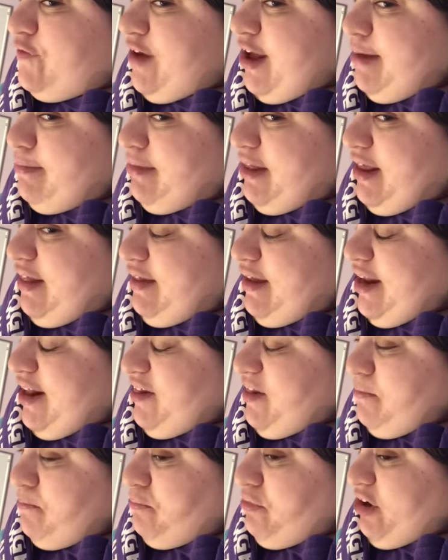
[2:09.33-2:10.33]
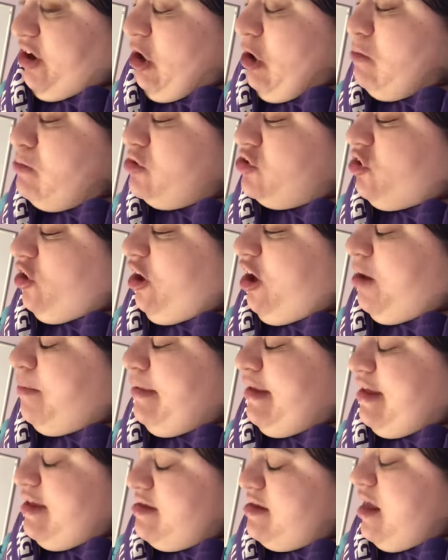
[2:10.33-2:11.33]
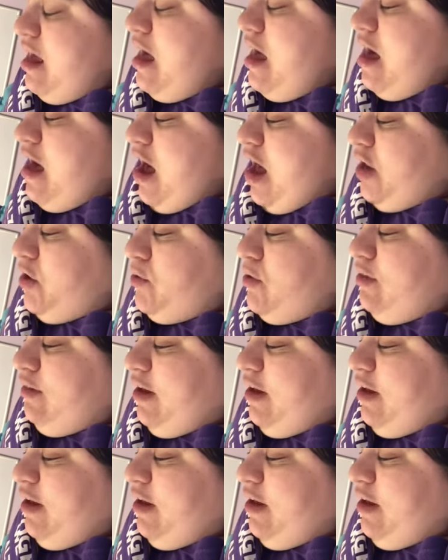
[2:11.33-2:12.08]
family letting them bring home a dog because I know a